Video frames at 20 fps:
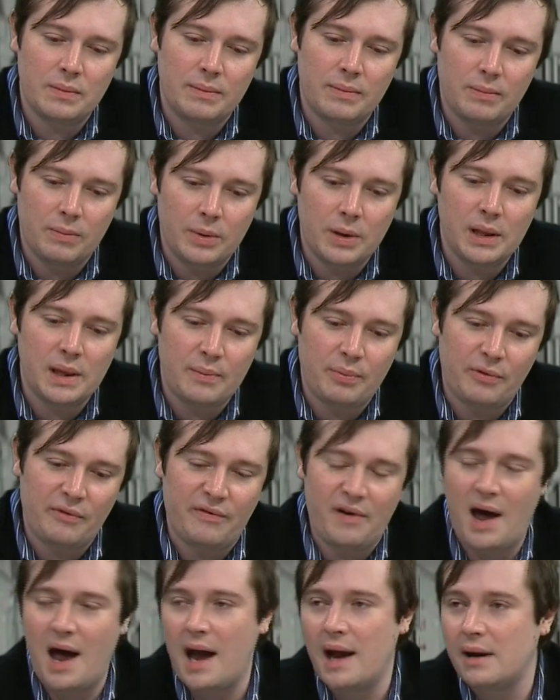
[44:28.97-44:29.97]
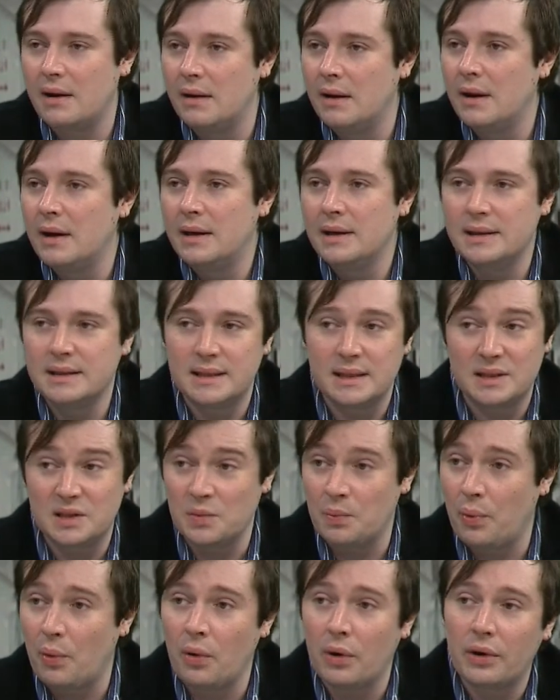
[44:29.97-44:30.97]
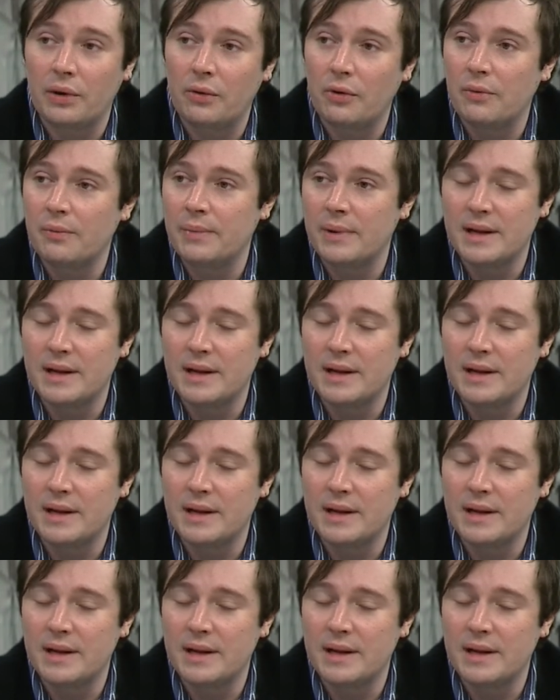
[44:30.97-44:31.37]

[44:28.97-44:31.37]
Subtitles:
really provide, is a support group.